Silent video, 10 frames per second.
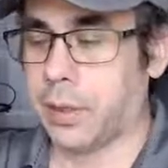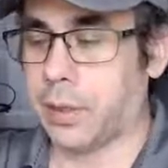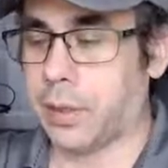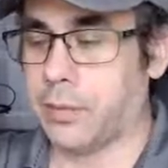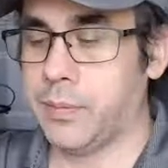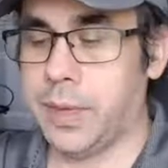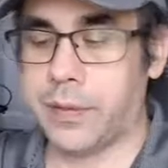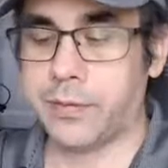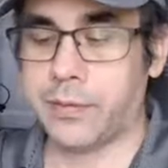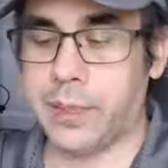You may
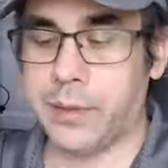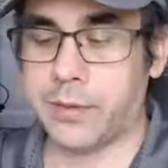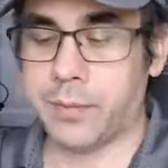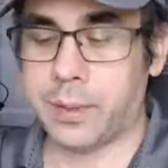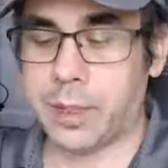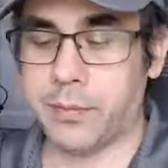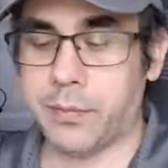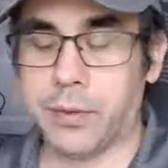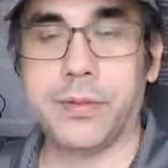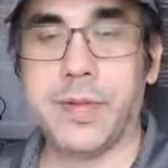have seen
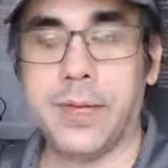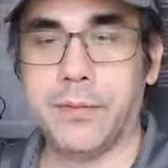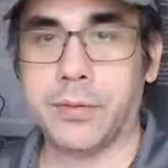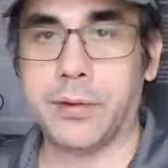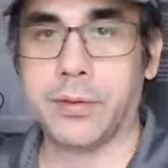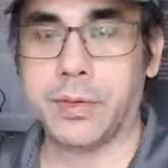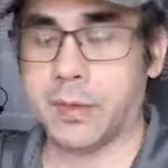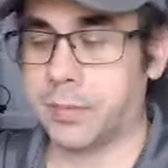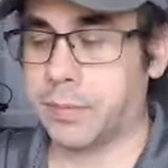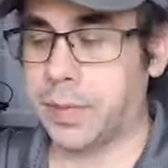sometimes on Thingiverse and
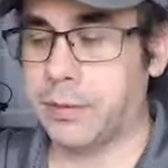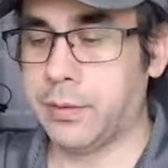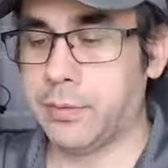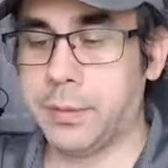other places,